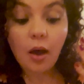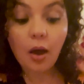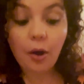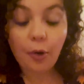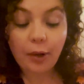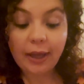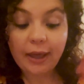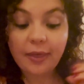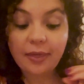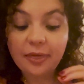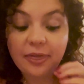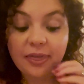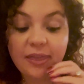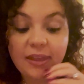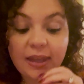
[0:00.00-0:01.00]
Okay,
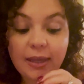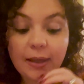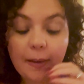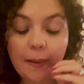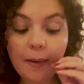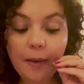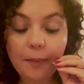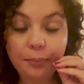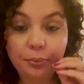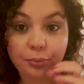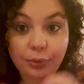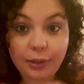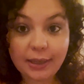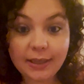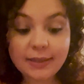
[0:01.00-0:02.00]
the
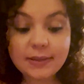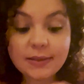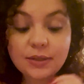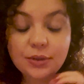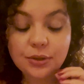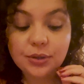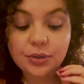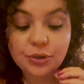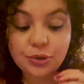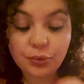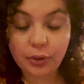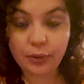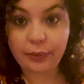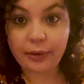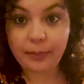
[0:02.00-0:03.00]
braised
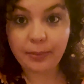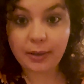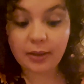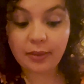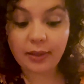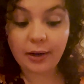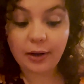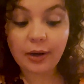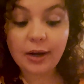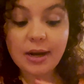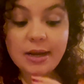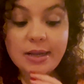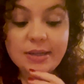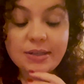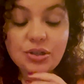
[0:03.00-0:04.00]
short rib in there
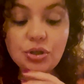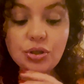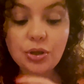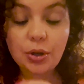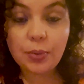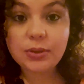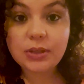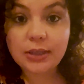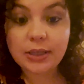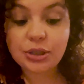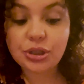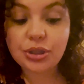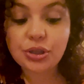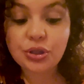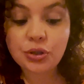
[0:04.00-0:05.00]
is so
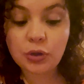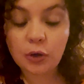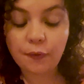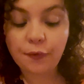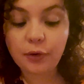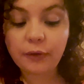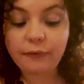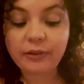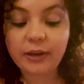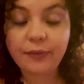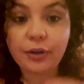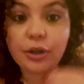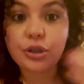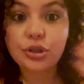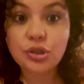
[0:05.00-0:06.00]
delicious, so full of
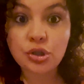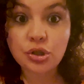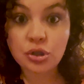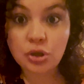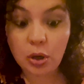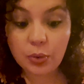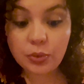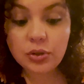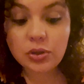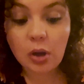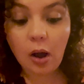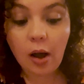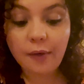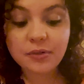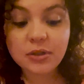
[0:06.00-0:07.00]
flavor, so
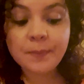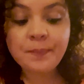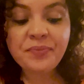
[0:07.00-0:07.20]
soft,